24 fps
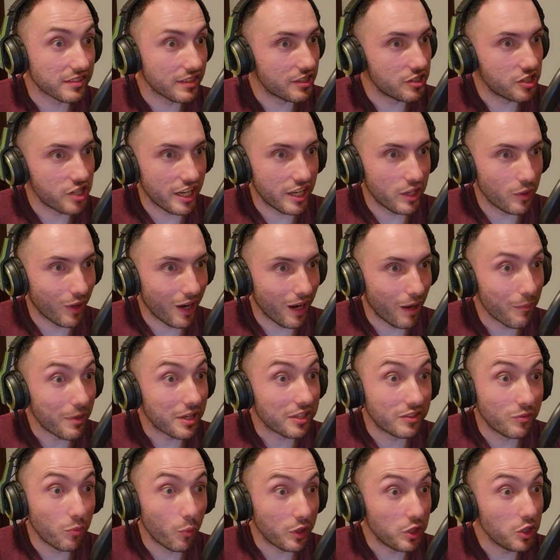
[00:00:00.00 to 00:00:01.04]
it G you
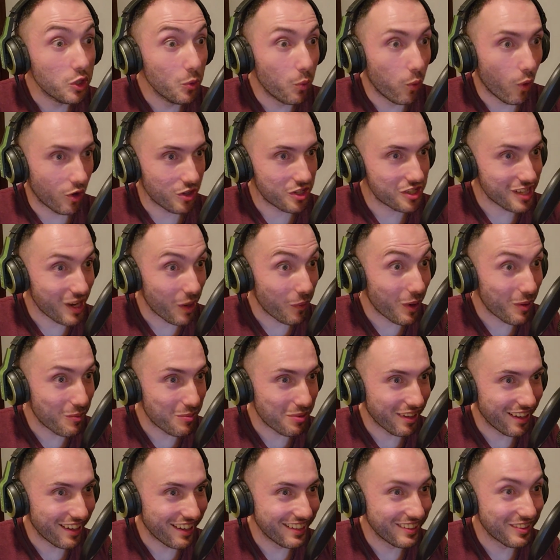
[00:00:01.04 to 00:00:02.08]
up? When you watch someone
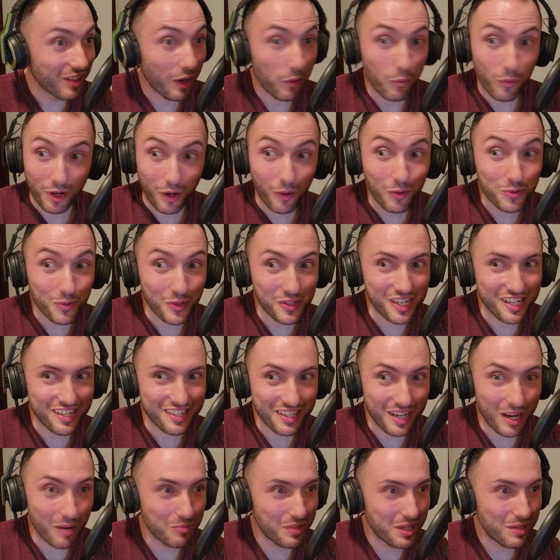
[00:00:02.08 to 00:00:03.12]
play, like when I was watching
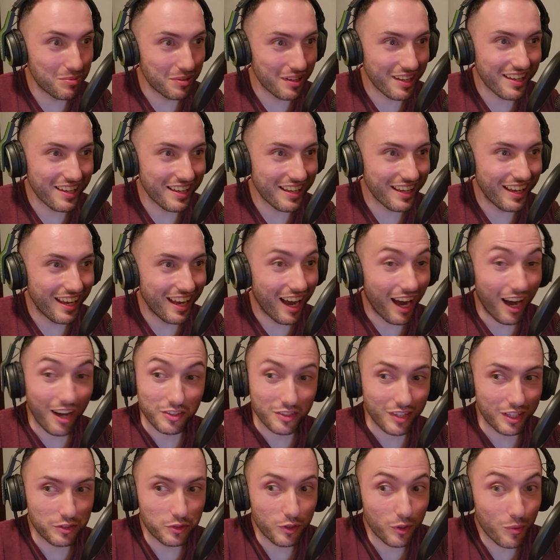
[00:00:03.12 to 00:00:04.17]
Scumpy play, I was
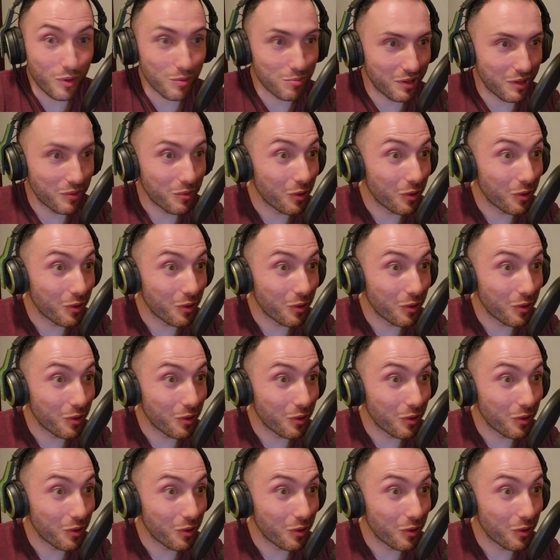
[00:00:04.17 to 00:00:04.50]
like, dude, I want to play